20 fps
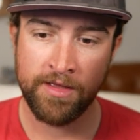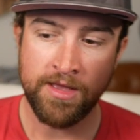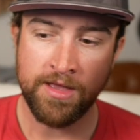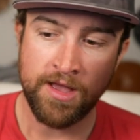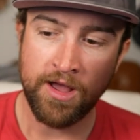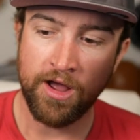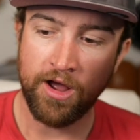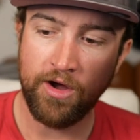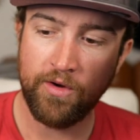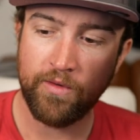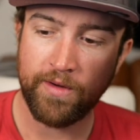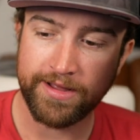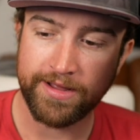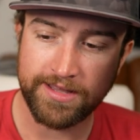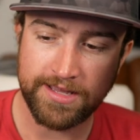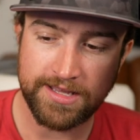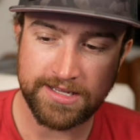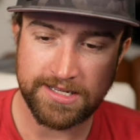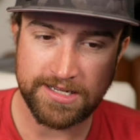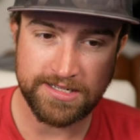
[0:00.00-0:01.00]
Oh, I
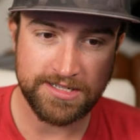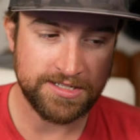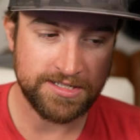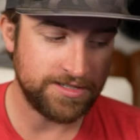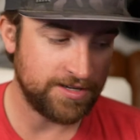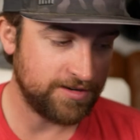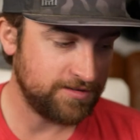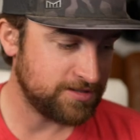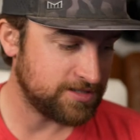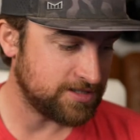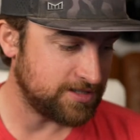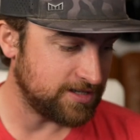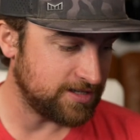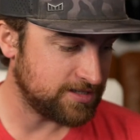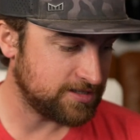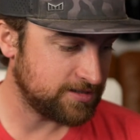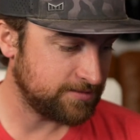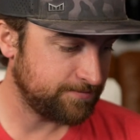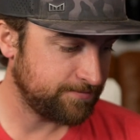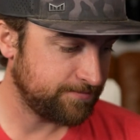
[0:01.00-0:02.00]
guess I just noticed
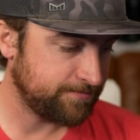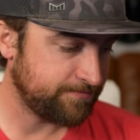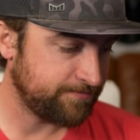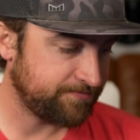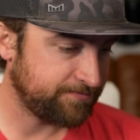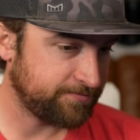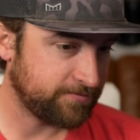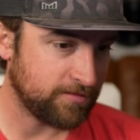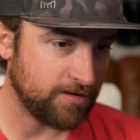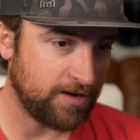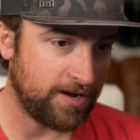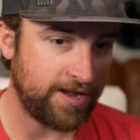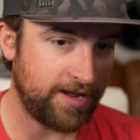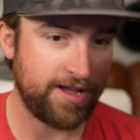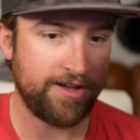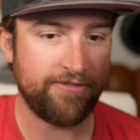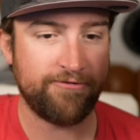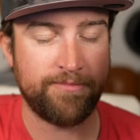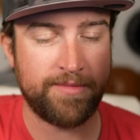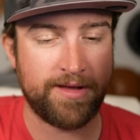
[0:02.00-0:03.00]
this. I
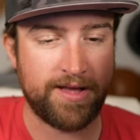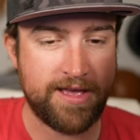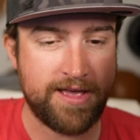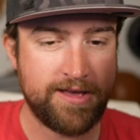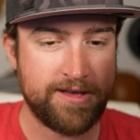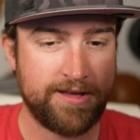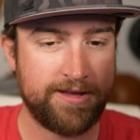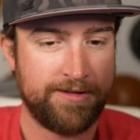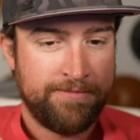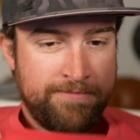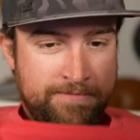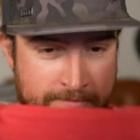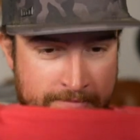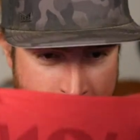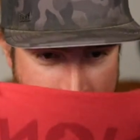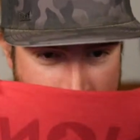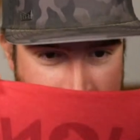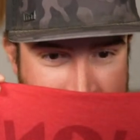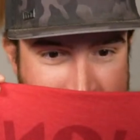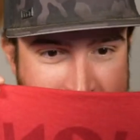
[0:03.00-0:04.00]
have my
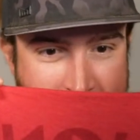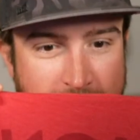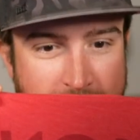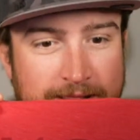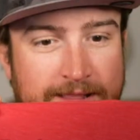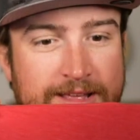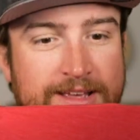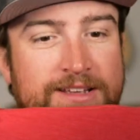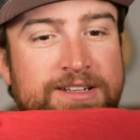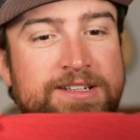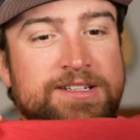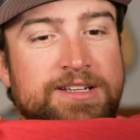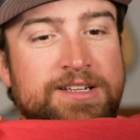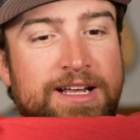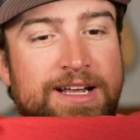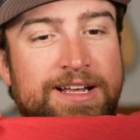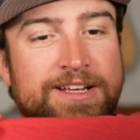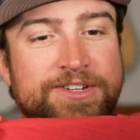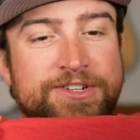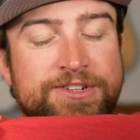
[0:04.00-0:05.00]
Jack Link's
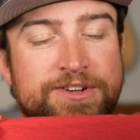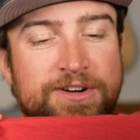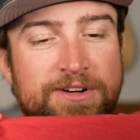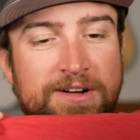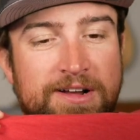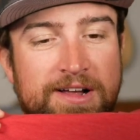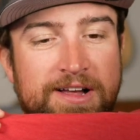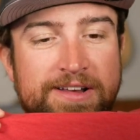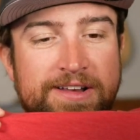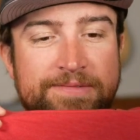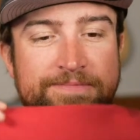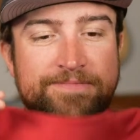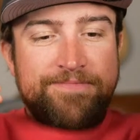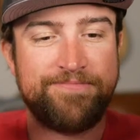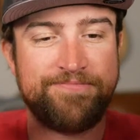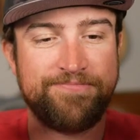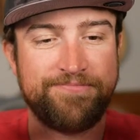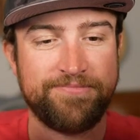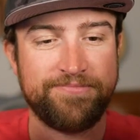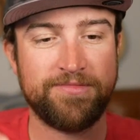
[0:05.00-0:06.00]
shirt on.
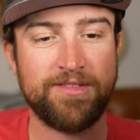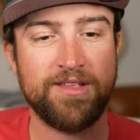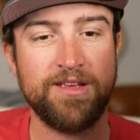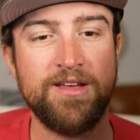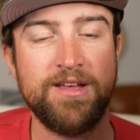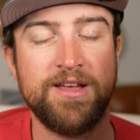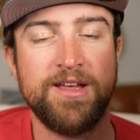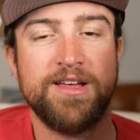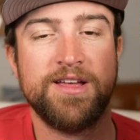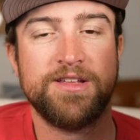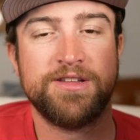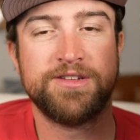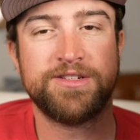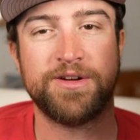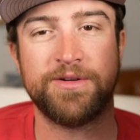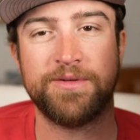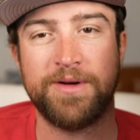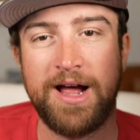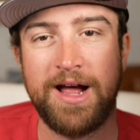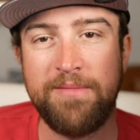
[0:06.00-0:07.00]

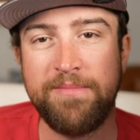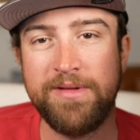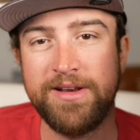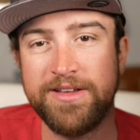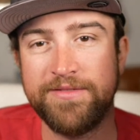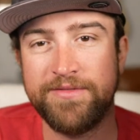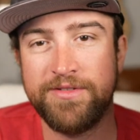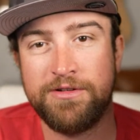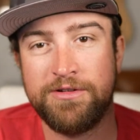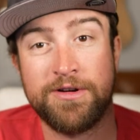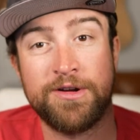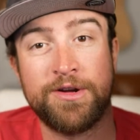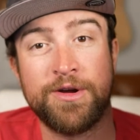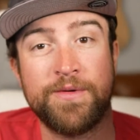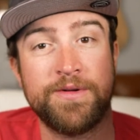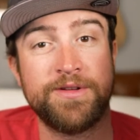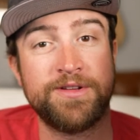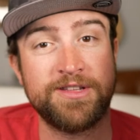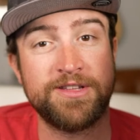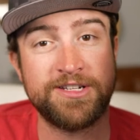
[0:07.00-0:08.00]
So, how many of you are
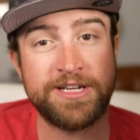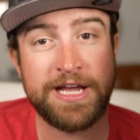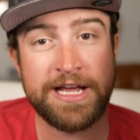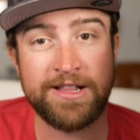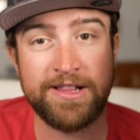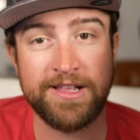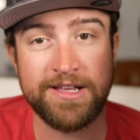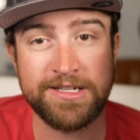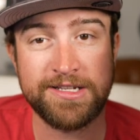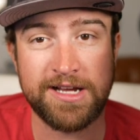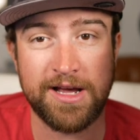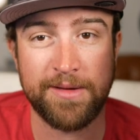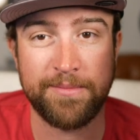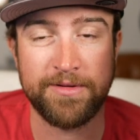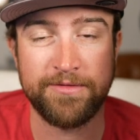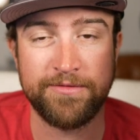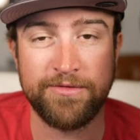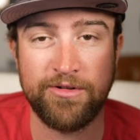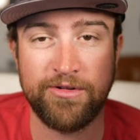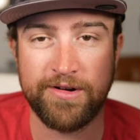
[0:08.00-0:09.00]
going to the Jack Link's Cup
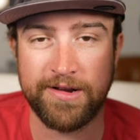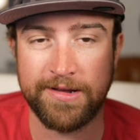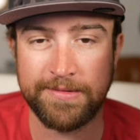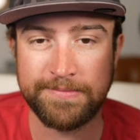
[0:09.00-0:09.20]
in Florida?